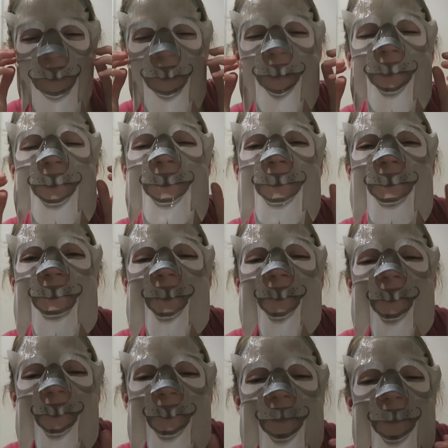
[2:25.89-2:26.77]
Oh, it's
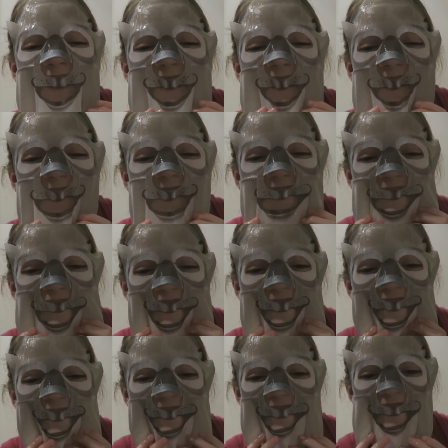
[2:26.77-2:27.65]
so
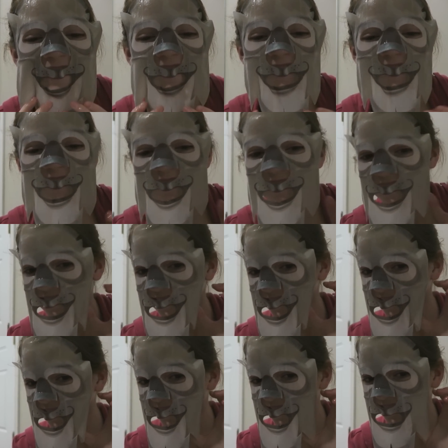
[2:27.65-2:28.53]
cold. Feels
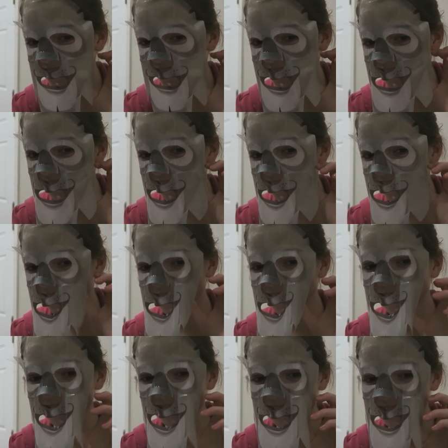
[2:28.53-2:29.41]
nice.
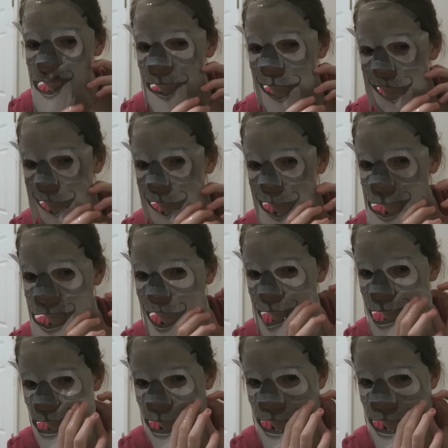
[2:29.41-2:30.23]
Oh man.